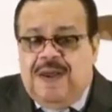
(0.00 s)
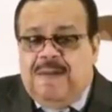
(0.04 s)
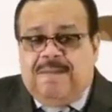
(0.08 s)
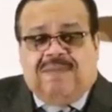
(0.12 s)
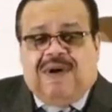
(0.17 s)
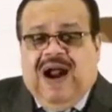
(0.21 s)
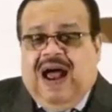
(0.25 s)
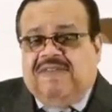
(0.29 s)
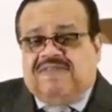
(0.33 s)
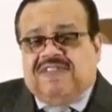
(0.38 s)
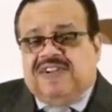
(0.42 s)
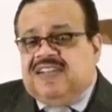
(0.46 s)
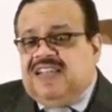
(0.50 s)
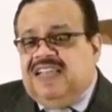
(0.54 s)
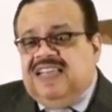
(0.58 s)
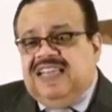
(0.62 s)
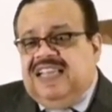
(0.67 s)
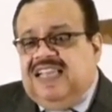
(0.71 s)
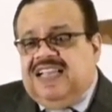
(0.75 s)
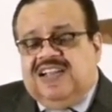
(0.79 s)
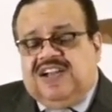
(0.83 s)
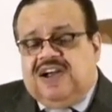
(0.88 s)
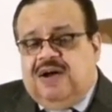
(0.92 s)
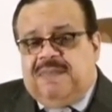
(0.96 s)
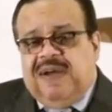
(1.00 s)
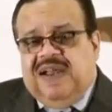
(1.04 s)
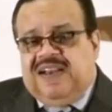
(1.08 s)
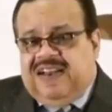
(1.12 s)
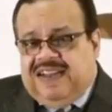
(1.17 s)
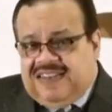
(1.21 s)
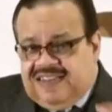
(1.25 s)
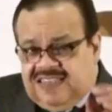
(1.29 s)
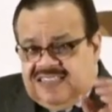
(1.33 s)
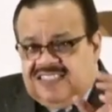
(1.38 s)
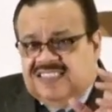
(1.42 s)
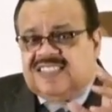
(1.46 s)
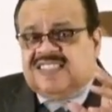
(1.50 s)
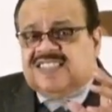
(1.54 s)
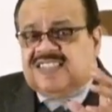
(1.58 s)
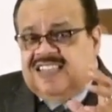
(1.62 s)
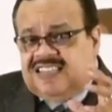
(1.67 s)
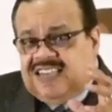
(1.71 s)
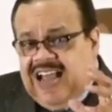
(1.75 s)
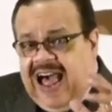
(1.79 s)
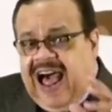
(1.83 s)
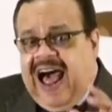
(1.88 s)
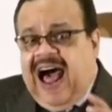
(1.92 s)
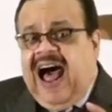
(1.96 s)
Prophet didn't even come. Now, this is a
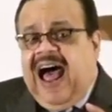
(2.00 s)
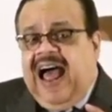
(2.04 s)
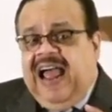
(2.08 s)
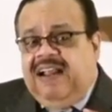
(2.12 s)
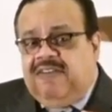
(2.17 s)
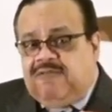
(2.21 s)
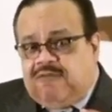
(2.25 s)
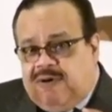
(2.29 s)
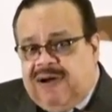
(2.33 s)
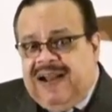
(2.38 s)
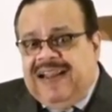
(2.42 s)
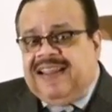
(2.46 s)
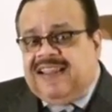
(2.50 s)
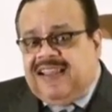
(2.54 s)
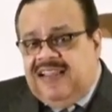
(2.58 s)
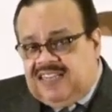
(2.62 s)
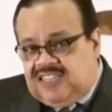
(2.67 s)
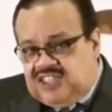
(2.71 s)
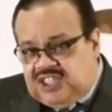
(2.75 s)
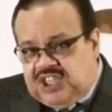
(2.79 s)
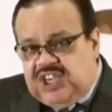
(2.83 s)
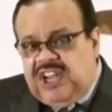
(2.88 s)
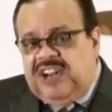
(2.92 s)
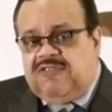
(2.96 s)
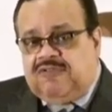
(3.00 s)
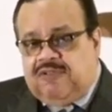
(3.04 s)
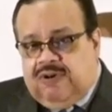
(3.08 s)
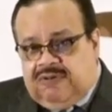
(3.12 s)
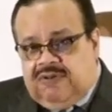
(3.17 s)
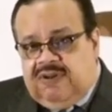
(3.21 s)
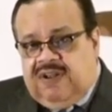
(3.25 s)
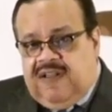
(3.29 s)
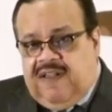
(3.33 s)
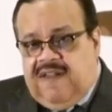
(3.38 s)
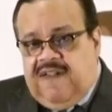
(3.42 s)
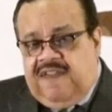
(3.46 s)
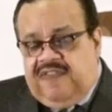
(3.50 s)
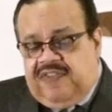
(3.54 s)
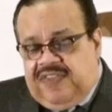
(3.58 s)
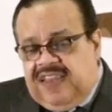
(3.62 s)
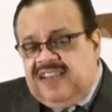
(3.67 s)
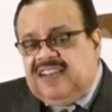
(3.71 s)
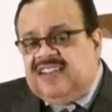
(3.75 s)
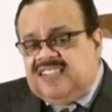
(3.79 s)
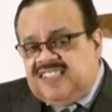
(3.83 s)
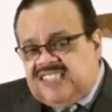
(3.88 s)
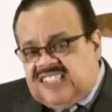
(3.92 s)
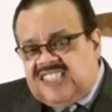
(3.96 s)
high ranking general
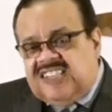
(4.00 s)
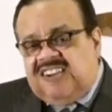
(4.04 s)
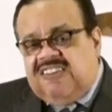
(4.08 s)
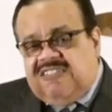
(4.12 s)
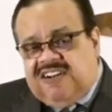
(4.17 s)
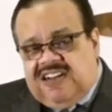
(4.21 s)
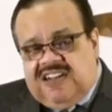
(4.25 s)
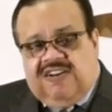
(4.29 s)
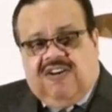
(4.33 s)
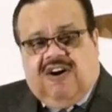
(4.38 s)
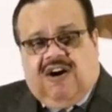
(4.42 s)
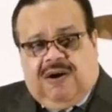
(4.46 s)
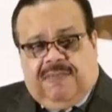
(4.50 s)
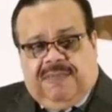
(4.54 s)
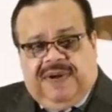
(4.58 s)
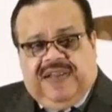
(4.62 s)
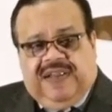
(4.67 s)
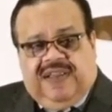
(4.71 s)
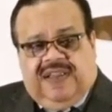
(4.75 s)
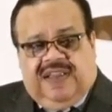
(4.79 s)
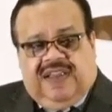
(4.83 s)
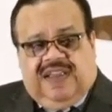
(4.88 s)
in the Syrian army,